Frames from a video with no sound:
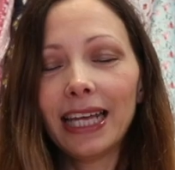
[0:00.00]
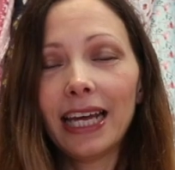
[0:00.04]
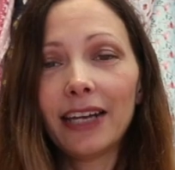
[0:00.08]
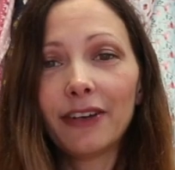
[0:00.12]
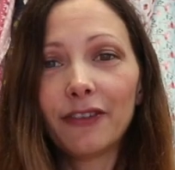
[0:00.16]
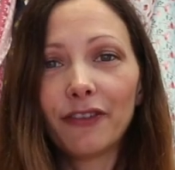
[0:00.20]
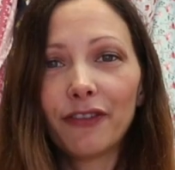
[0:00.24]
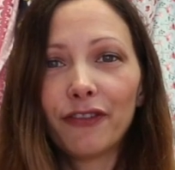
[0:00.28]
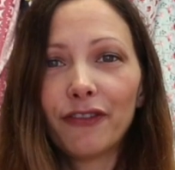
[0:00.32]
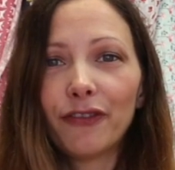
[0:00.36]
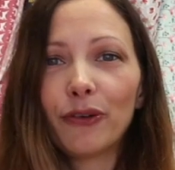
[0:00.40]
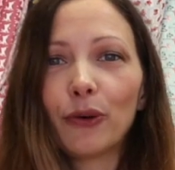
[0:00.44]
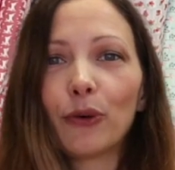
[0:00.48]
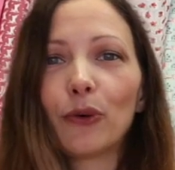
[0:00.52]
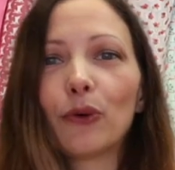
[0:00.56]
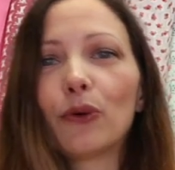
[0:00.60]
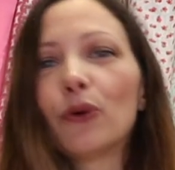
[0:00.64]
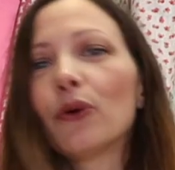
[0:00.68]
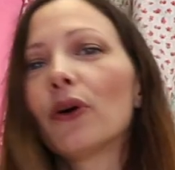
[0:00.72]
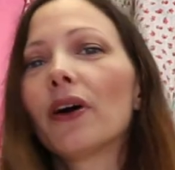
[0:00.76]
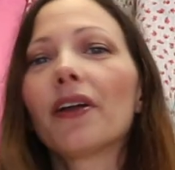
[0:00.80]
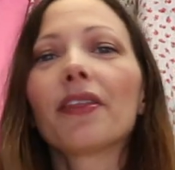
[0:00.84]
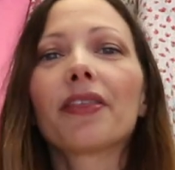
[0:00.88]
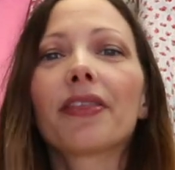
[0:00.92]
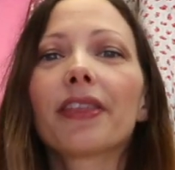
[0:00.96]
then
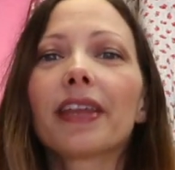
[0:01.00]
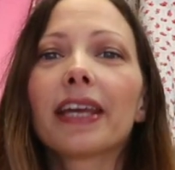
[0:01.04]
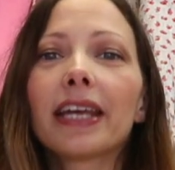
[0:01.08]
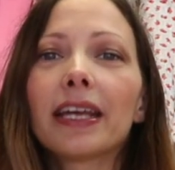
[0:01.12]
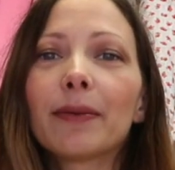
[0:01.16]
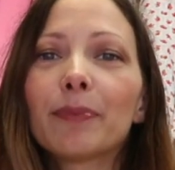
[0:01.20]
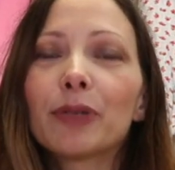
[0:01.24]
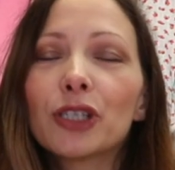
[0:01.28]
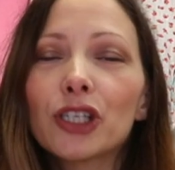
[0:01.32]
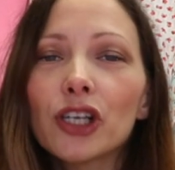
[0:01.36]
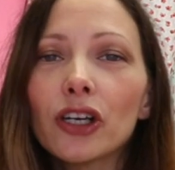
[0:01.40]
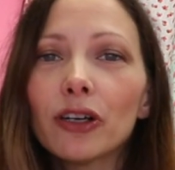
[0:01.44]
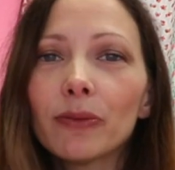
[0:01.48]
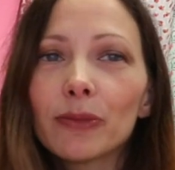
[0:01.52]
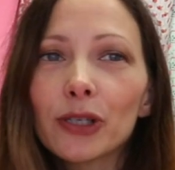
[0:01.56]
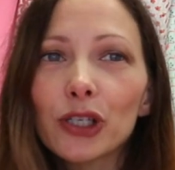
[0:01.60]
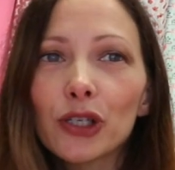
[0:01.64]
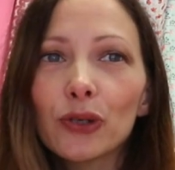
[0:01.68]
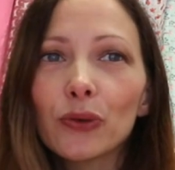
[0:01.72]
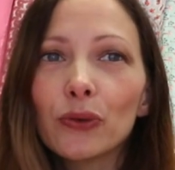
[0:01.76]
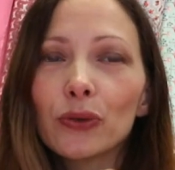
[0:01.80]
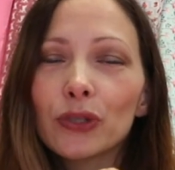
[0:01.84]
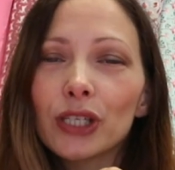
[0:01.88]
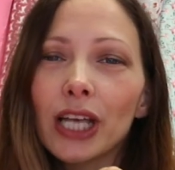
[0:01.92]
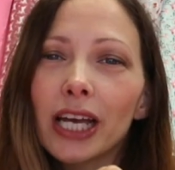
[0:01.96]
for the pajama
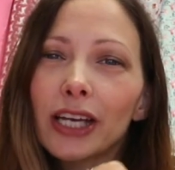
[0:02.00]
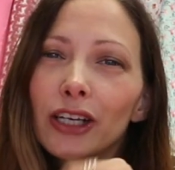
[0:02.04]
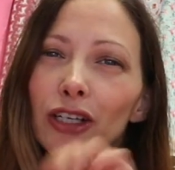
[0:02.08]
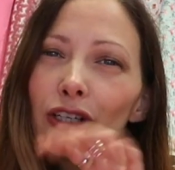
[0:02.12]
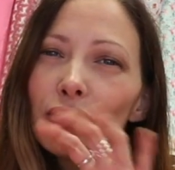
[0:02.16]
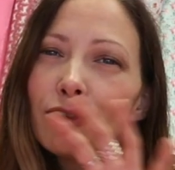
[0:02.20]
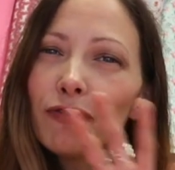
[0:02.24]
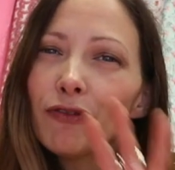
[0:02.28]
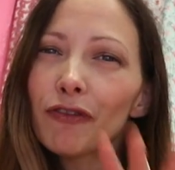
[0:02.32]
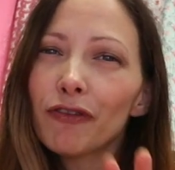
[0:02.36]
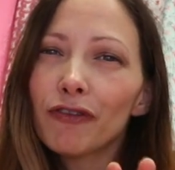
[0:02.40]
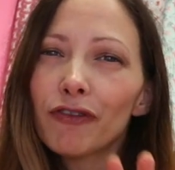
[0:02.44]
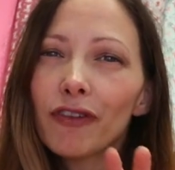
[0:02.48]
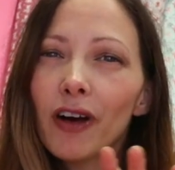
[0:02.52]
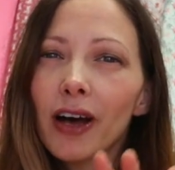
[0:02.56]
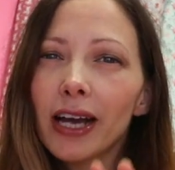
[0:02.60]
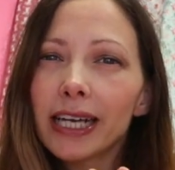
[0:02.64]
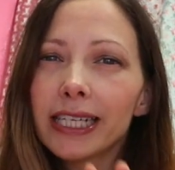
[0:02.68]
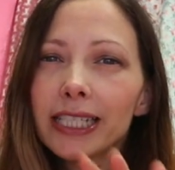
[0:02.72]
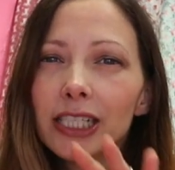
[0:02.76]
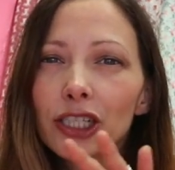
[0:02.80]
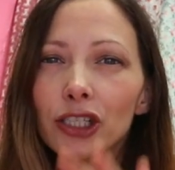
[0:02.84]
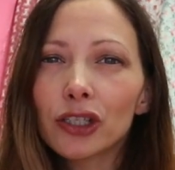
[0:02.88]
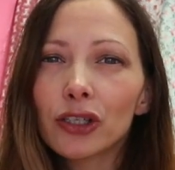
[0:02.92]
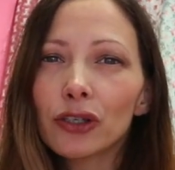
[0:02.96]
shorts, I couldn't
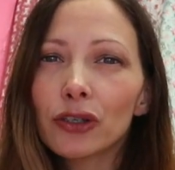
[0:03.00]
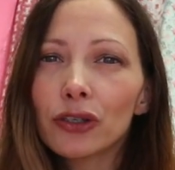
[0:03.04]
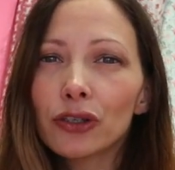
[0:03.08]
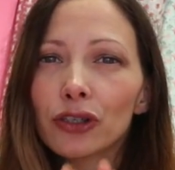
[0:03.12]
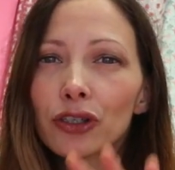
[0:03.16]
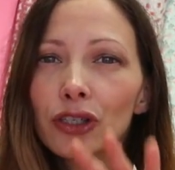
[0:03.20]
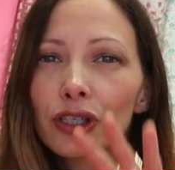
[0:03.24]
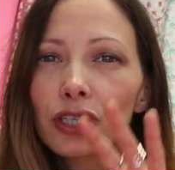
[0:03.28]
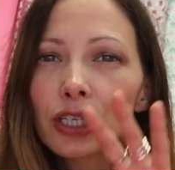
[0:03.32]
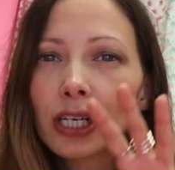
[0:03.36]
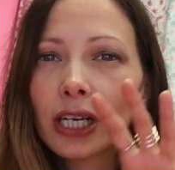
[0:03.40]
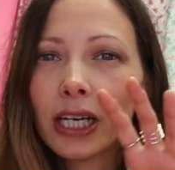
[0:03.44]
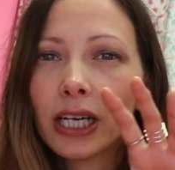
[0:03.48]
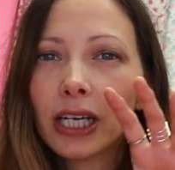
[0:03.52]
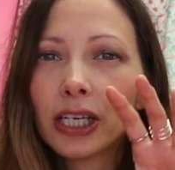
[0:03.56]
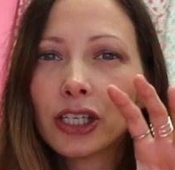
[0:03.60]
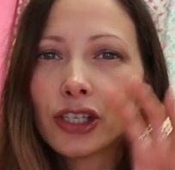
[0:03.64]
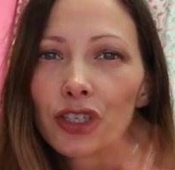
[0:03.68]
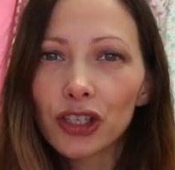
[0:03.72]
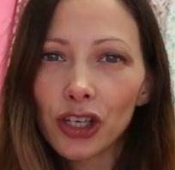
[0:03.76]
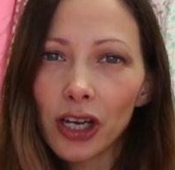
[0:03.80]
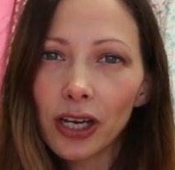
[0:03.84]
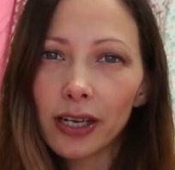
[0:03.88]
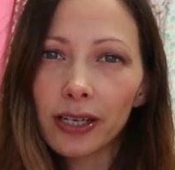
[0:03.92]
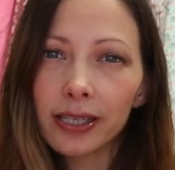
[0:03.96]
find a good
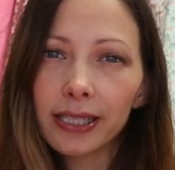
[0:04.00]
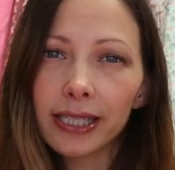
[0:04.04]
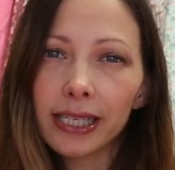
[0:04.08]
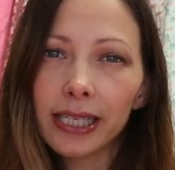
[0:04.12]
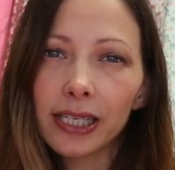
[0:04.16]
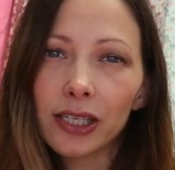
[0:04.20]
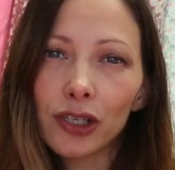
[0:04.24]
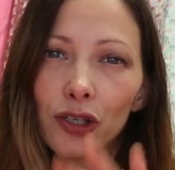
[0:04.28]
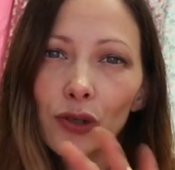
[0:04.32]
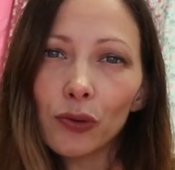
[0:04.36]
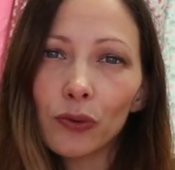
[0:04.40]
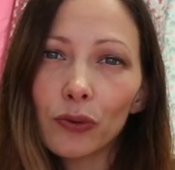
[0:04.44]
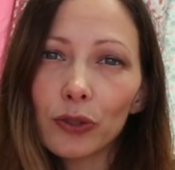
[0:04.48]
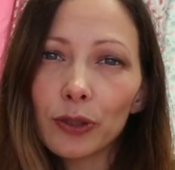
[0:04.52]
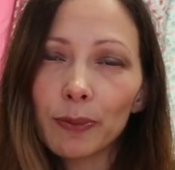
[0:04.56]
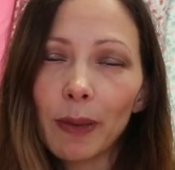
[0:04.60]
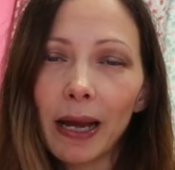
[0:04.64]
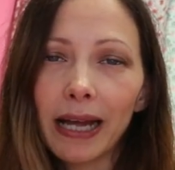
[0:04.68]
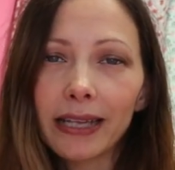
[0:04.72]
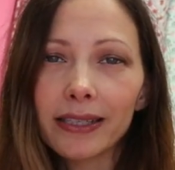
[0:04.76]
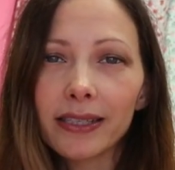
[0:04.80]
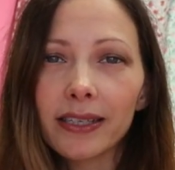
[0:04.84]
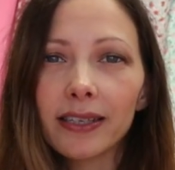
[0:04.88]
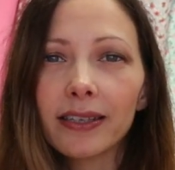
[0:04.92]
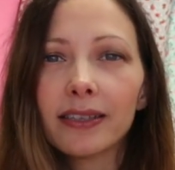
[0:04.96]
jersey shorts
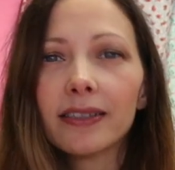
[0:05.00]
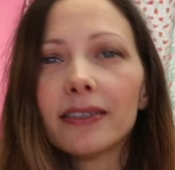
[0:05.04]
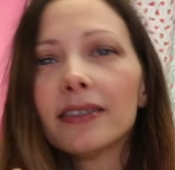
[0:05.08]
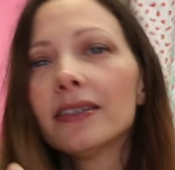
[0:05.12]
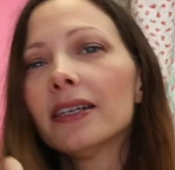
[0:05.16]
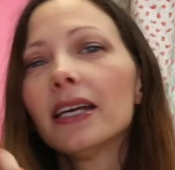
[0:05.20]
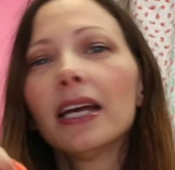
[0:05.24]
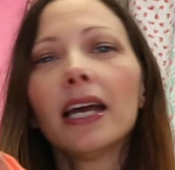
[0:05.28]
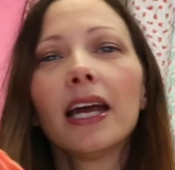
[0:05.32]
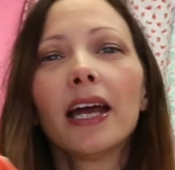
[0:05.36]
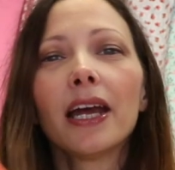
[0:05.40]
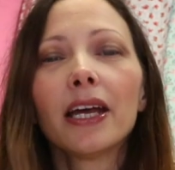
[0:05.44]
pattern,